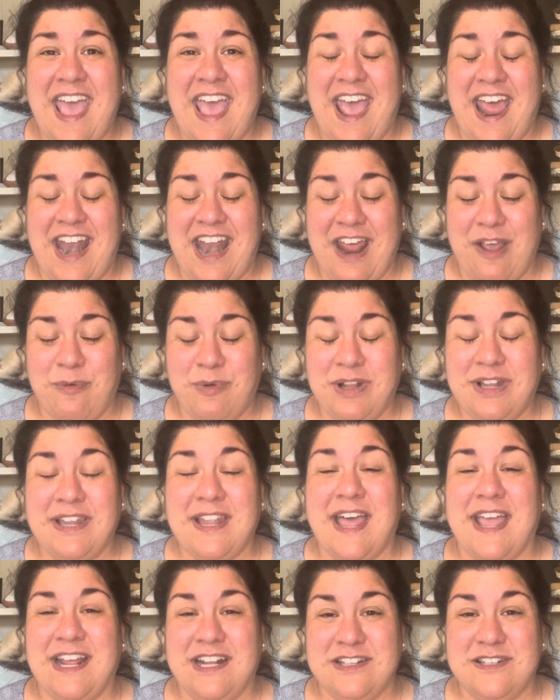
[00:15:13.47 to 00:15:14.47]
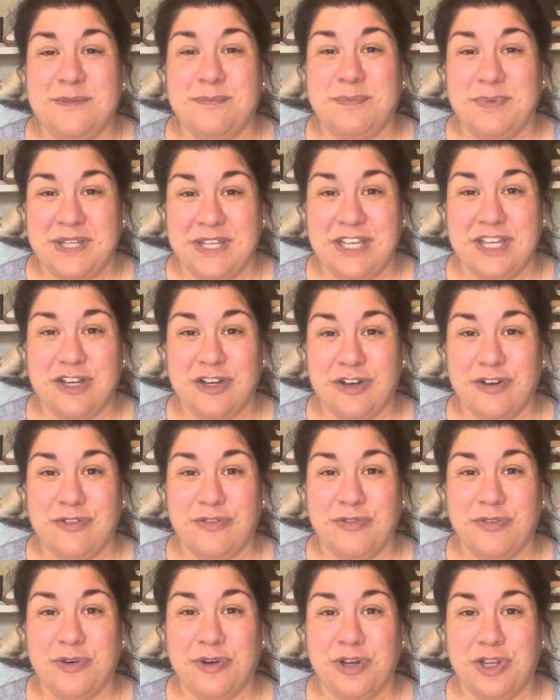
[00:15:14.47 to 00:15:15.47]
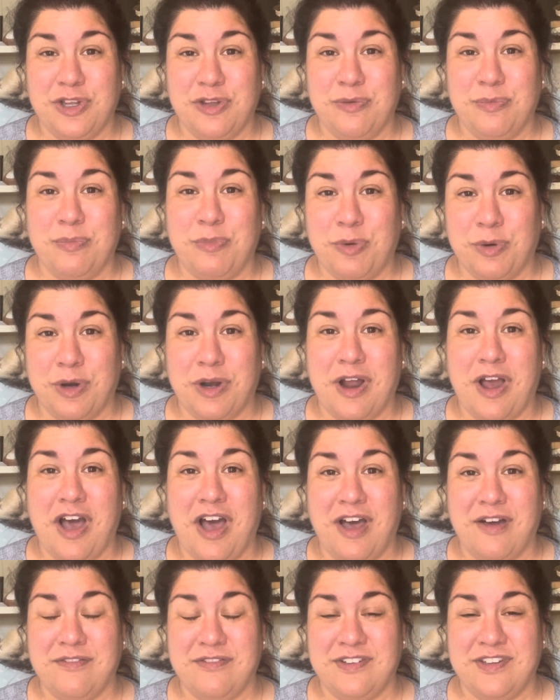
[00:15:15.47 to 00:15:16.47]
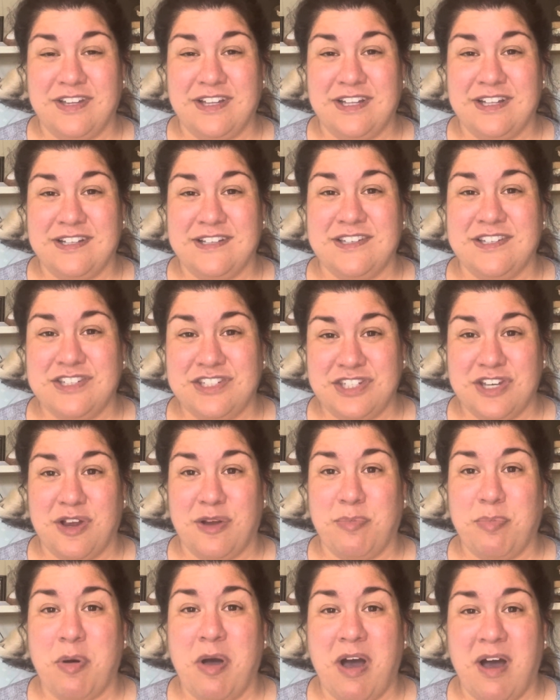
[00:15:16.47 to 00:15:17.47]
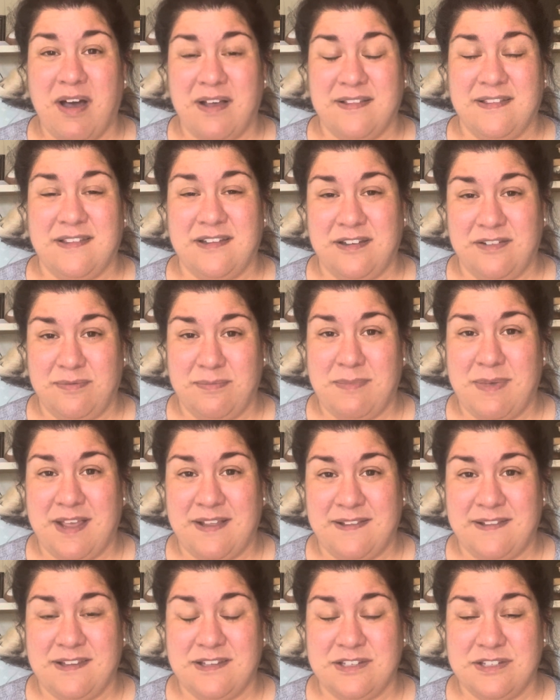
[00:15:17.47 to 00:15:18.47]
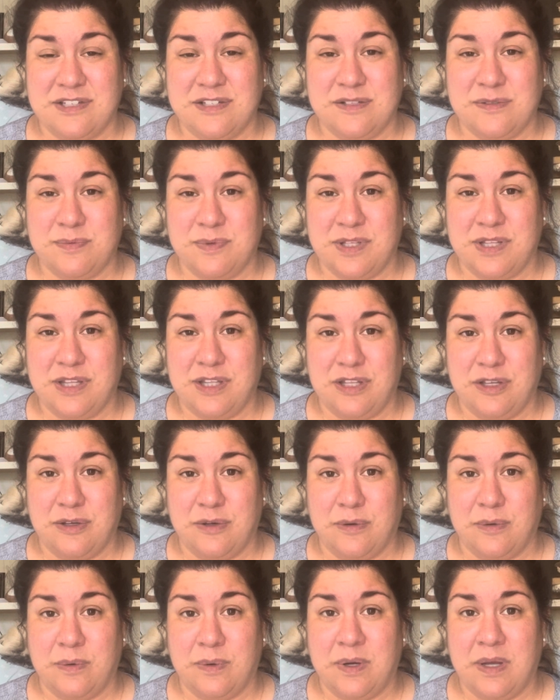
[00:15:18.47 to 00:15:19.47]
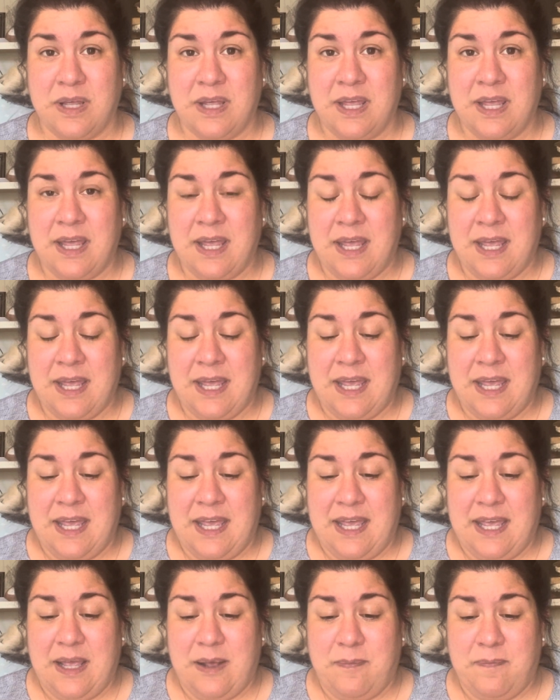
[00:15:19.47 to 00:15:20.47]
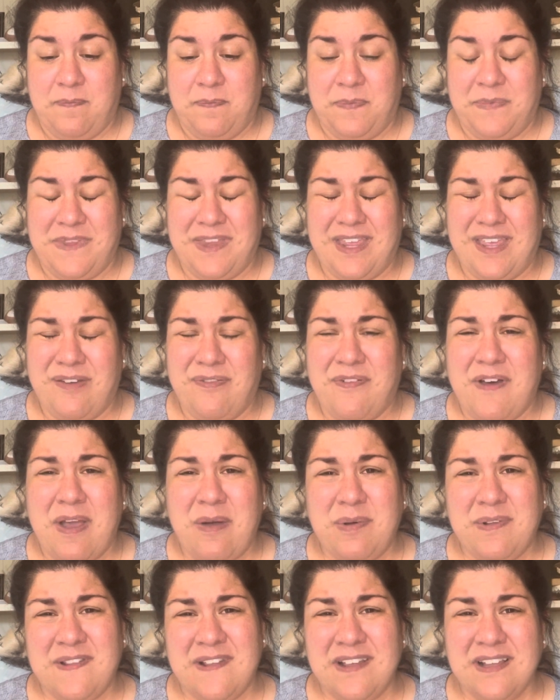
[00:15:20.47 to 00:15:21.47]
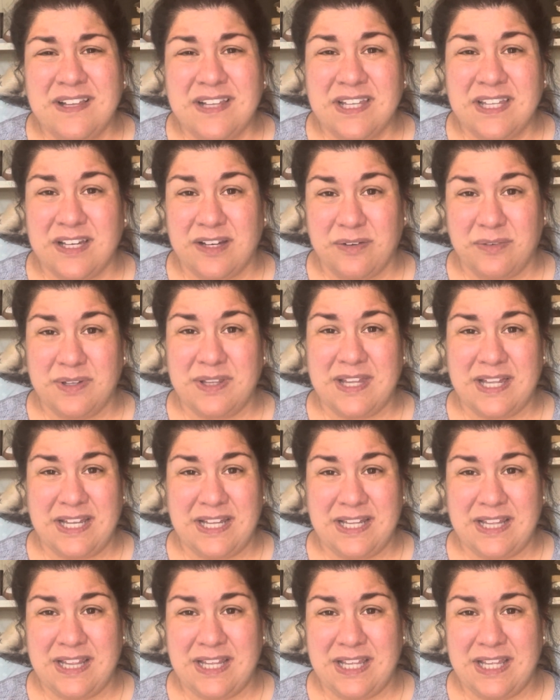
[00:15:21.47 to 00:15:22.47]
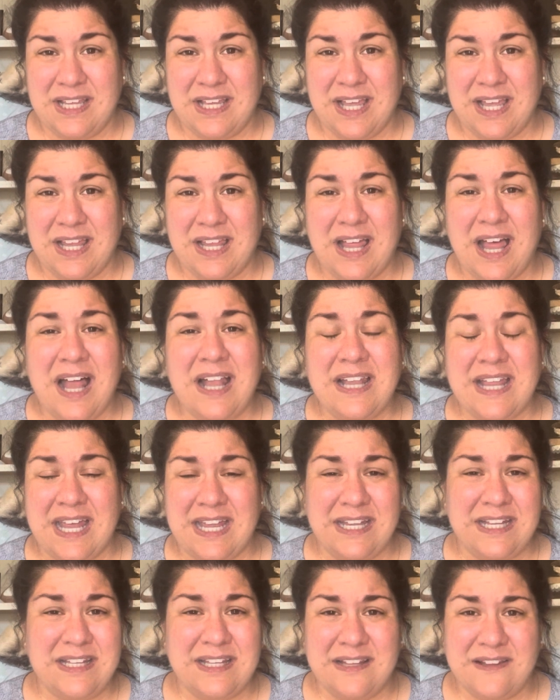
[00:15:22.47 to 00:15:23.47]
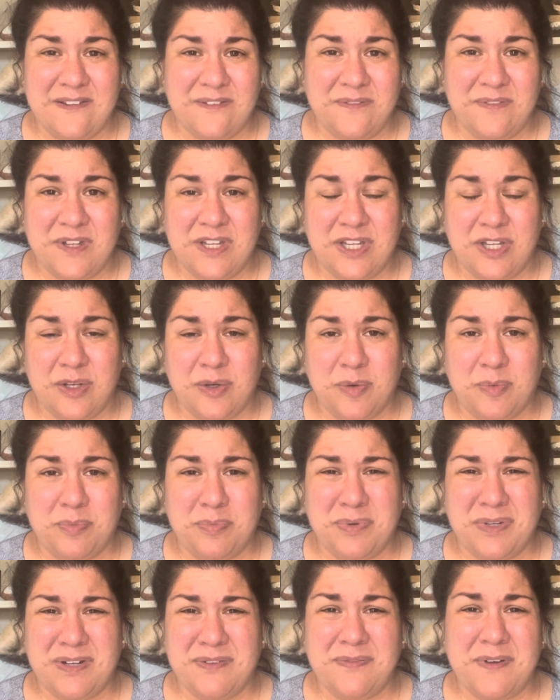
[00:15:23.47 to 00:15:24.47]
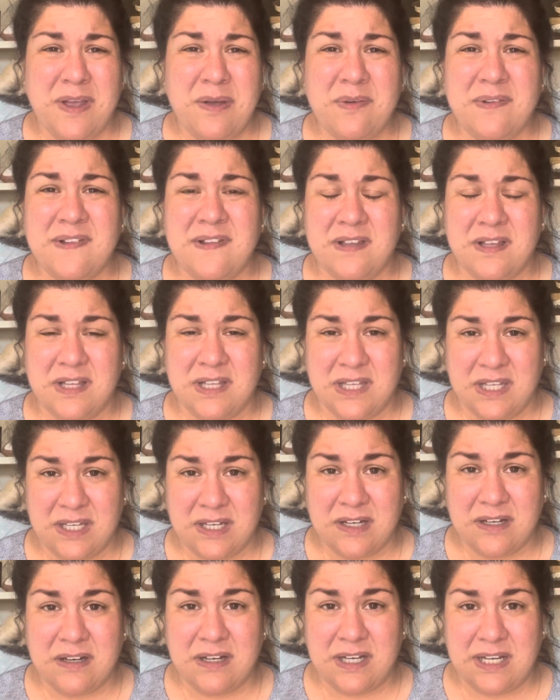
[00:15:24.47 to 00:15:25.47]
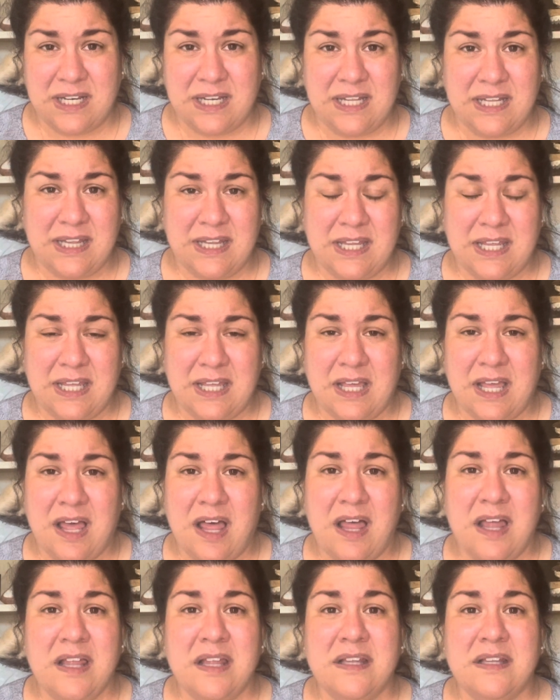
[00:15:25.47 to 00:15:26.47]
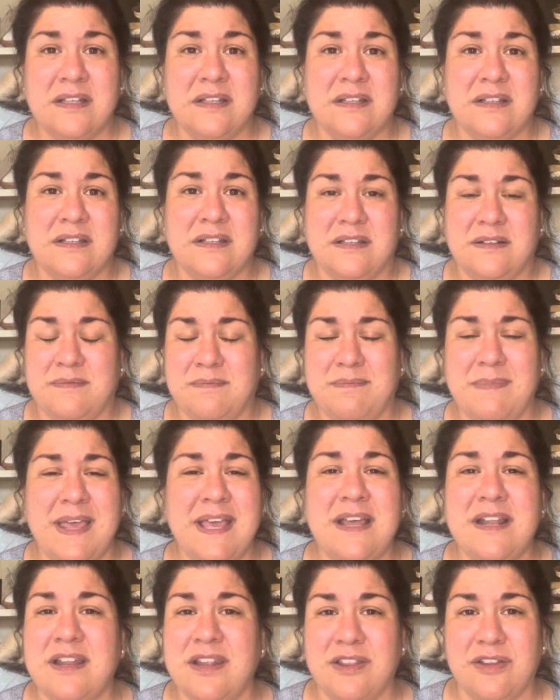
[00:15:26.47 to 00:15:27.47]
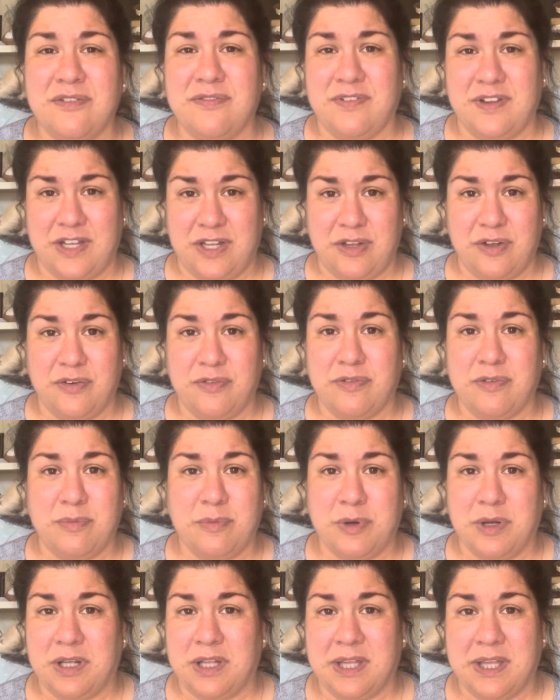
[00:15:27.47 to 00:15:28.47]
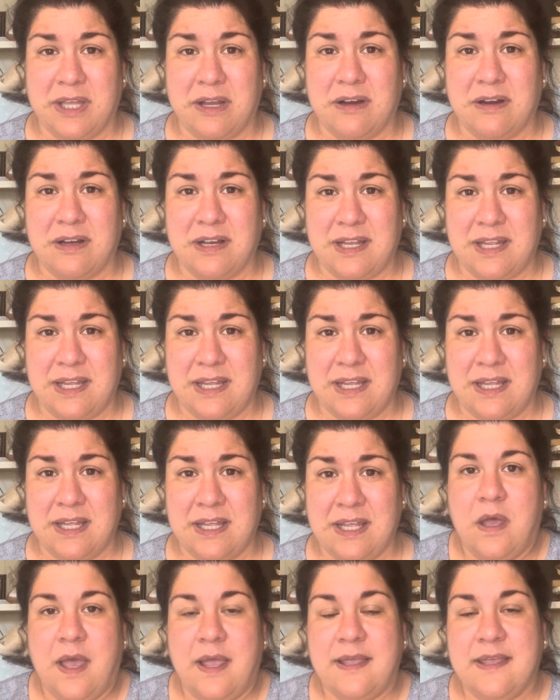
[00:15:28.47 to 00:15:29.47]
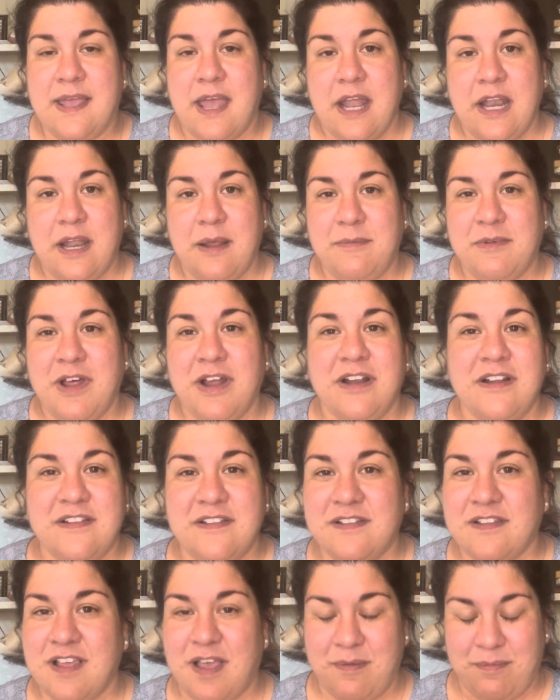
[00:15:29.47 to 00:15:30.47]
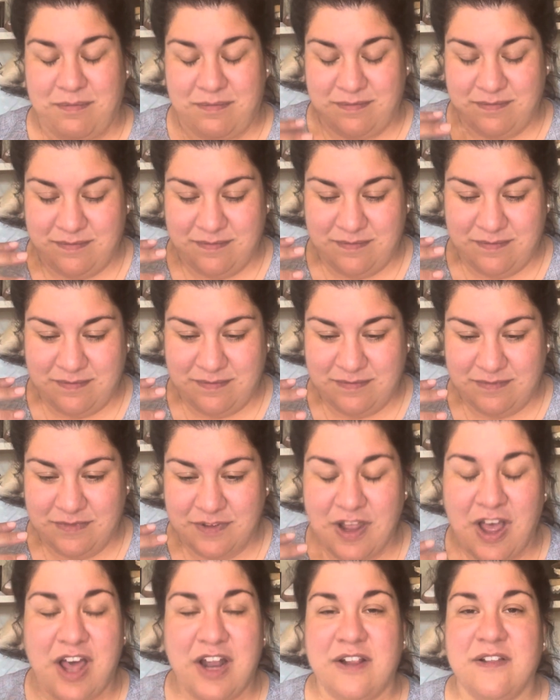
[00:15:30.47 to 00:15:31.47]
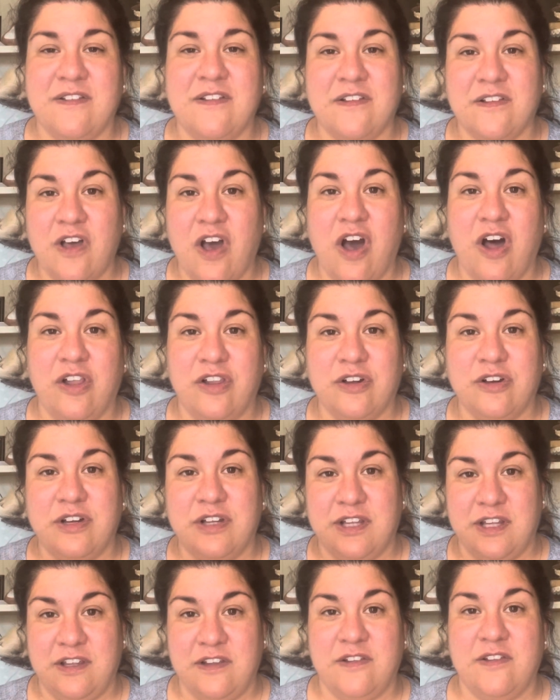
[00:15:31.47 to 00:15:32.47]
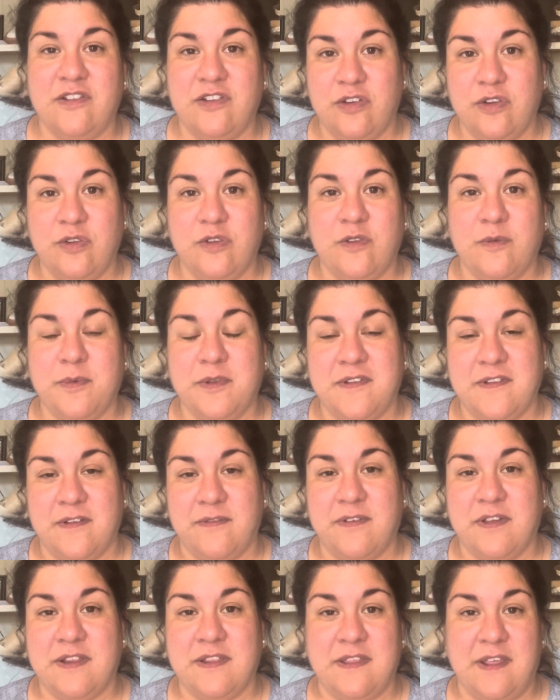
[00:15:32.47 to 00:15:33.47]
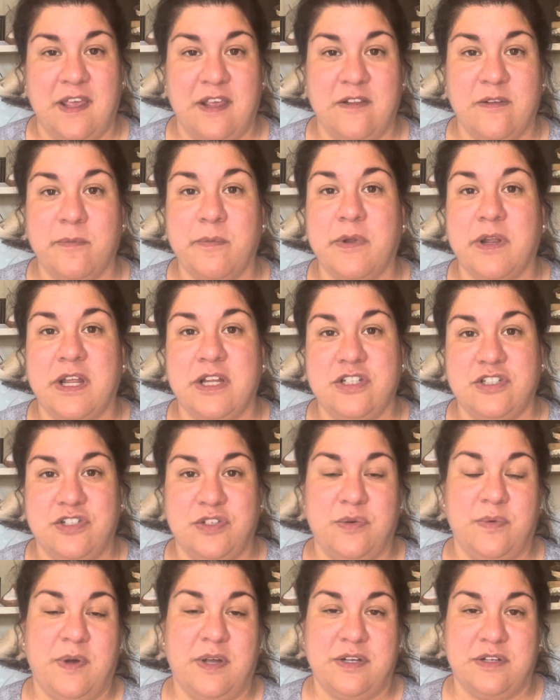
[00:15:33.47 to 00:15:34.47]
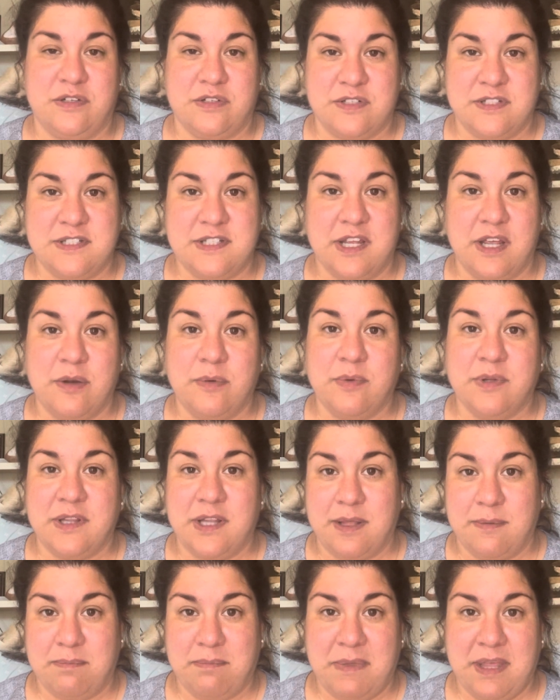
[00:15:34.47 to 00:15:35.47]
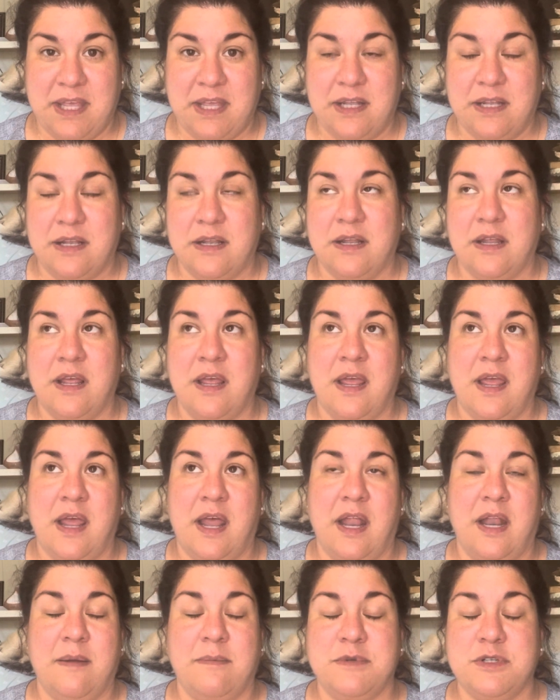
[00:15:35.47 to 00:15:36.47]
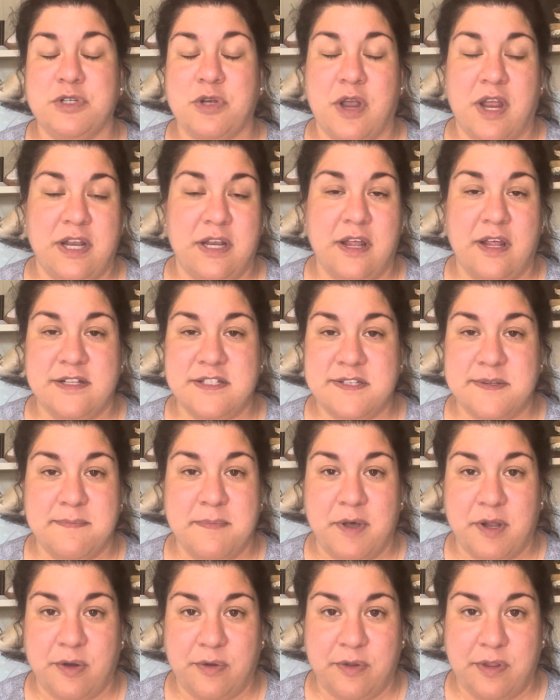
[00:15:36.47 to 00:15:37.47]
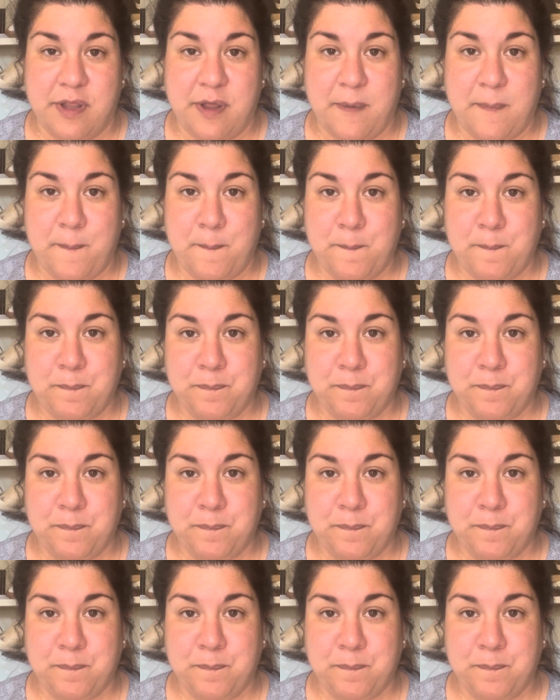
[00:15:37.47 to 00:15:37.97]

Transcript: And I would like to be here for you more often to share positive messages with you. If I was unclear with anything, I'll edit this video, but if I was unclear on anything, I'll make another video for more clarity. Again, I'm not a scholar in these two specific things, but I do understand what they mean, and I'm trying not to muddle them.